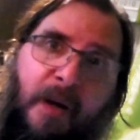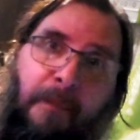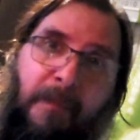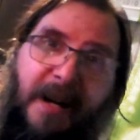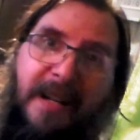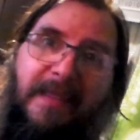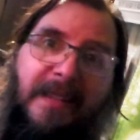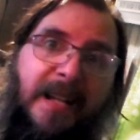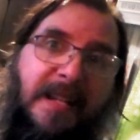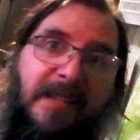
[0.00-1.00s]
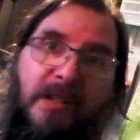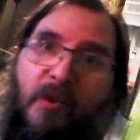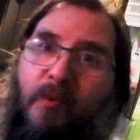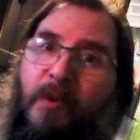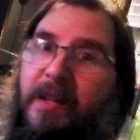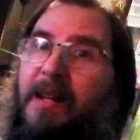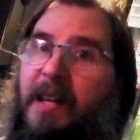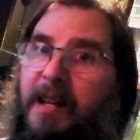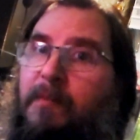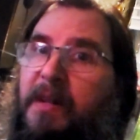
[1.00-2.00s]
go out and buy anything I don't want to
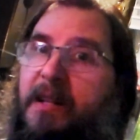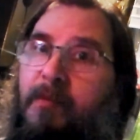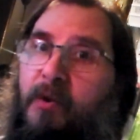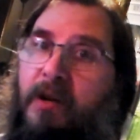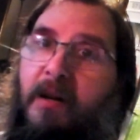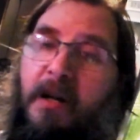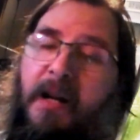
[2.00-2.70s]
keep anymore.